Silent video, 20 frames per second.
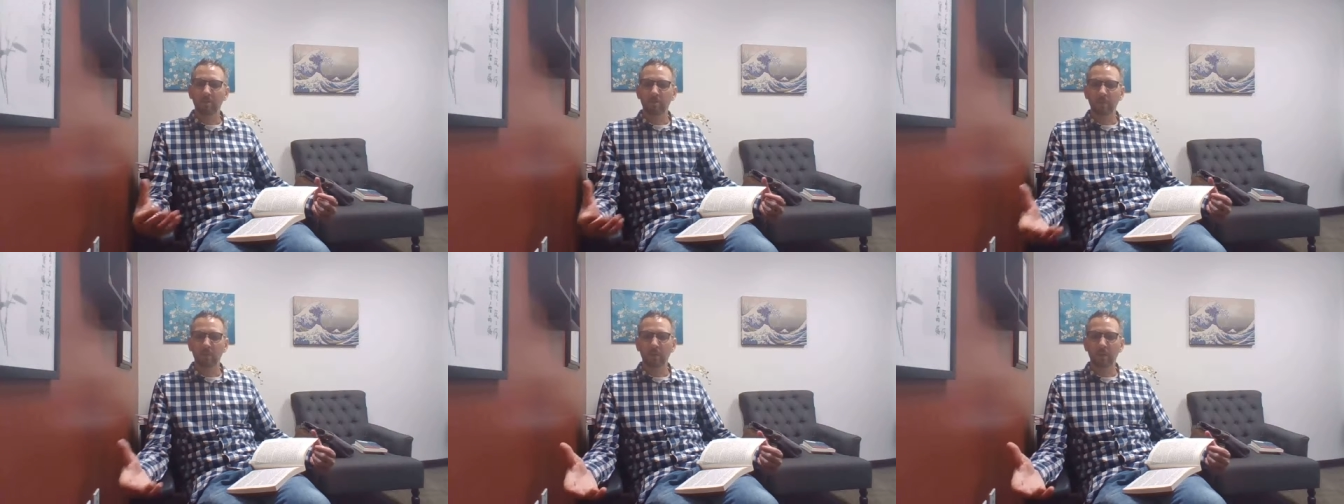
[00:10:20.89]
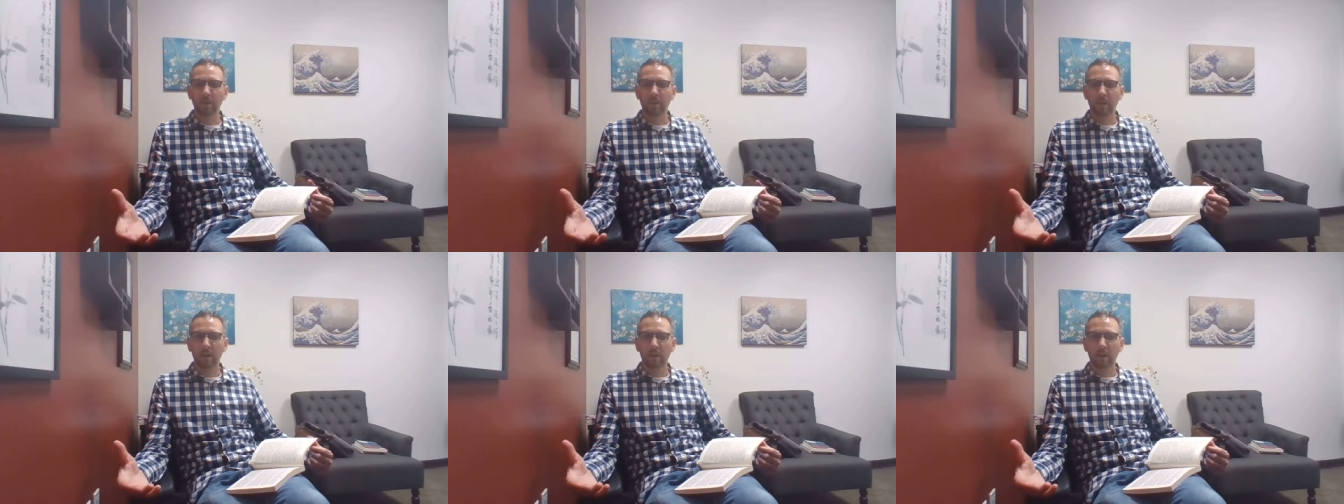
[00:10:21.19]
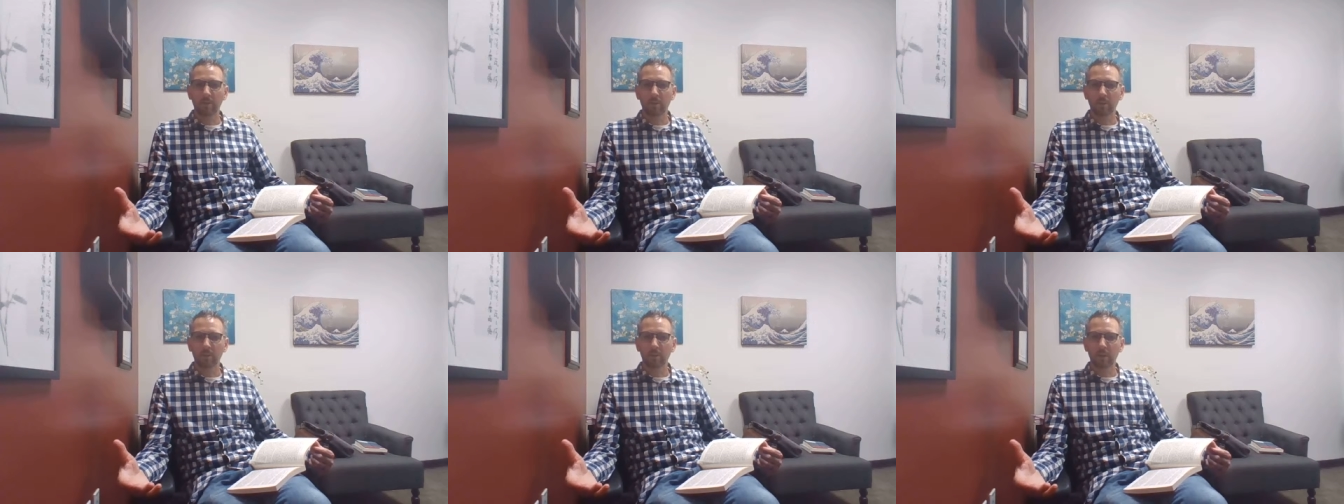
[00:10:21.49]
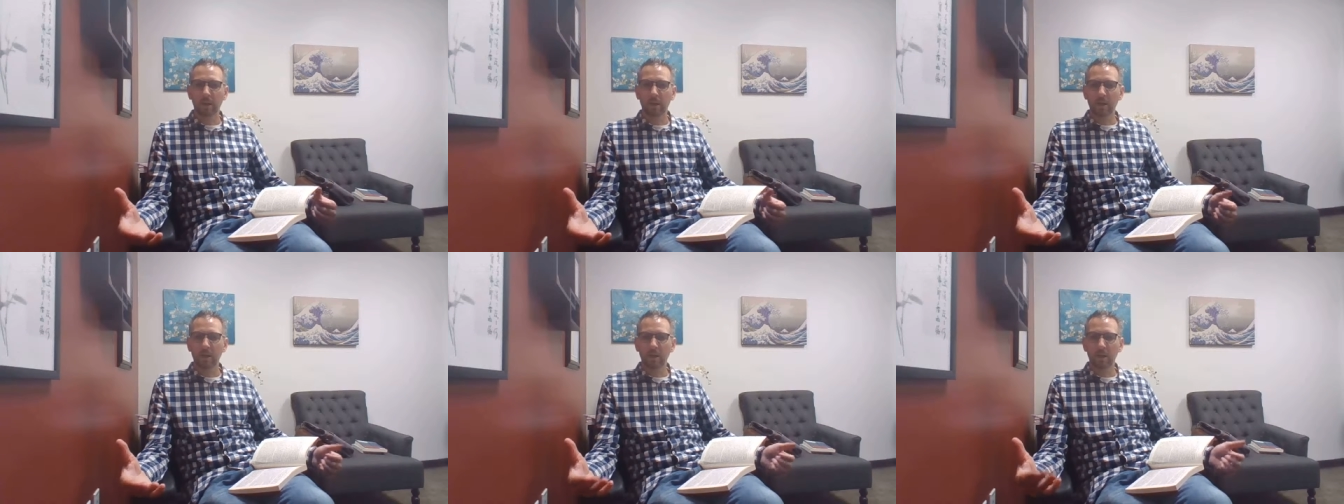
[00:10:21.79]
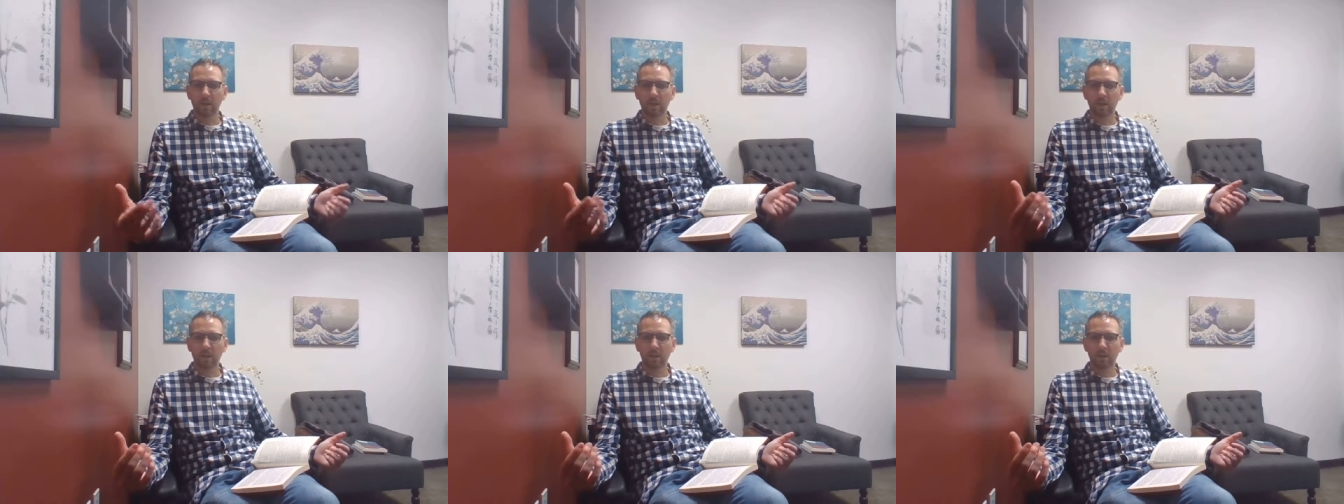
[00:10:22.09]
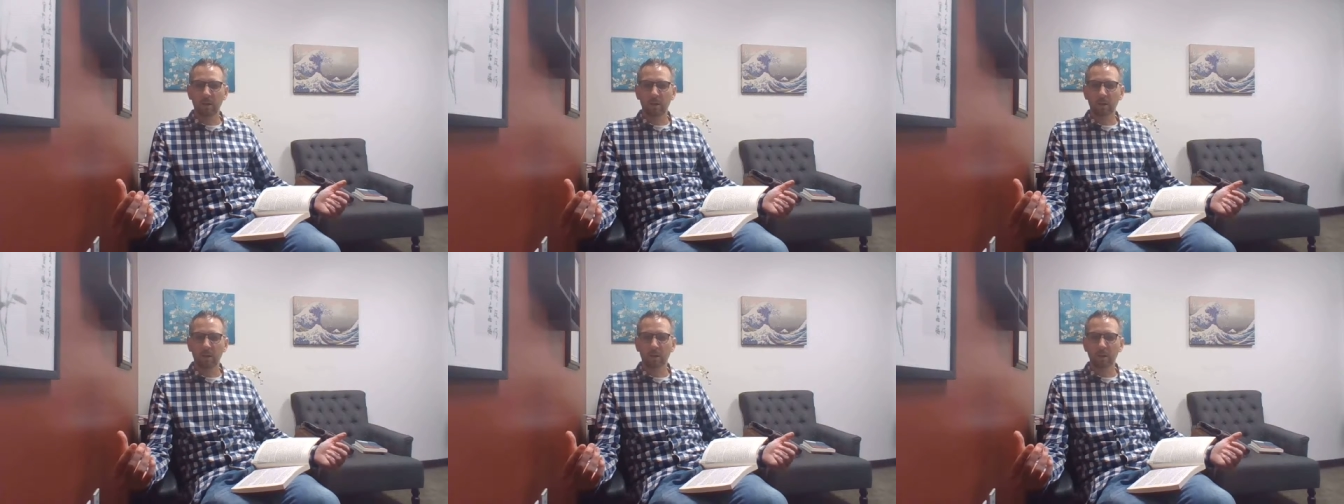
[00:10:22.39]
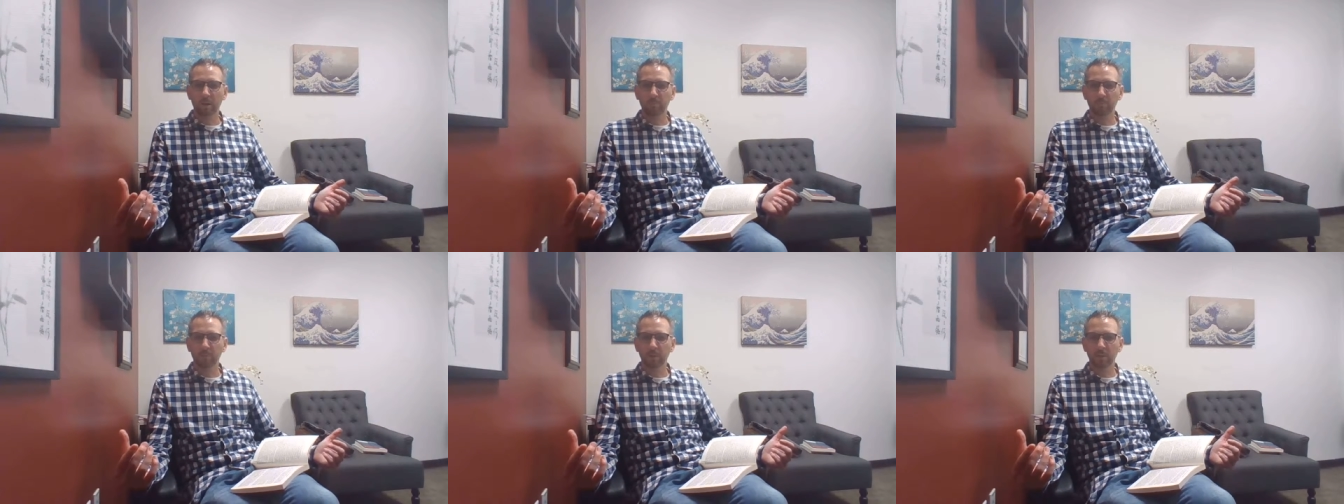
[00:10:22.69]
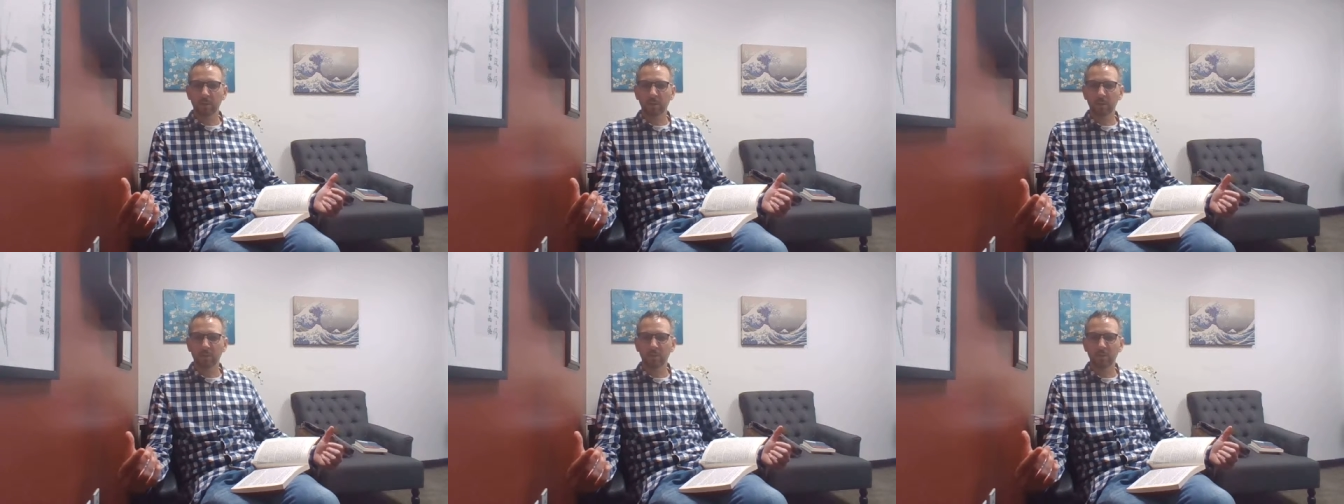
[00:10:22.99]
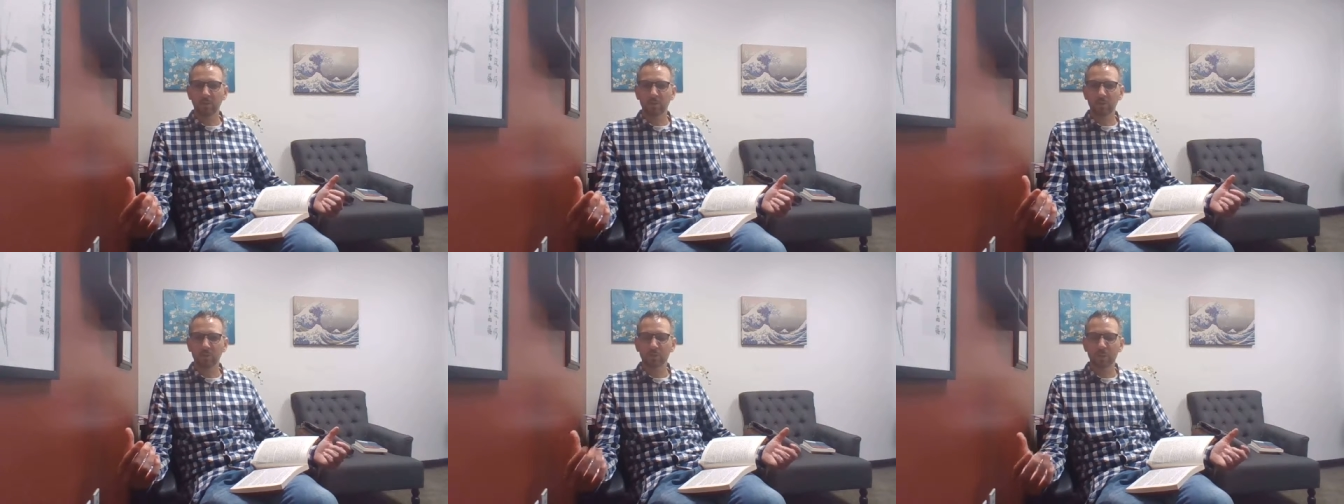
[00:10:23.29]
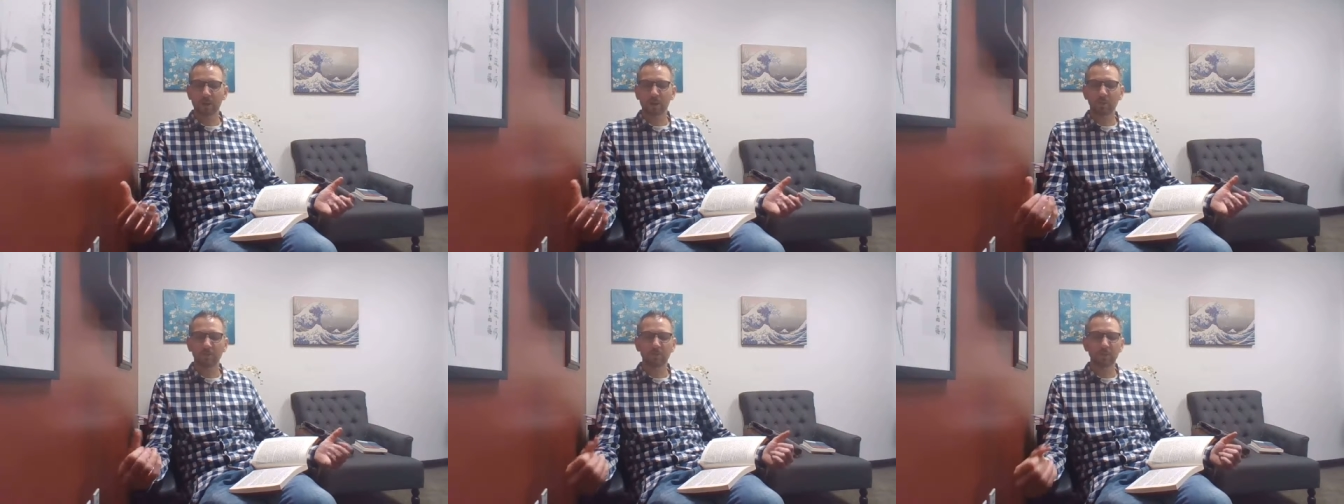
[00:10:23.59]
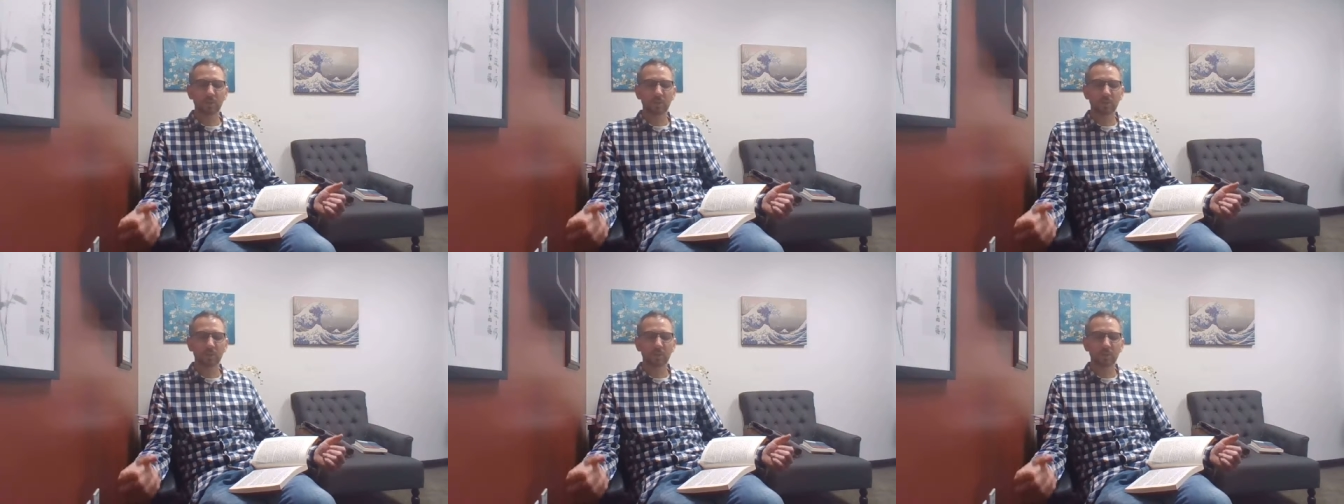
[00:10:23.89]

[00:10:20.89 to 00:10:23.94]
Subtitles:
so I think that I'm going to sign off.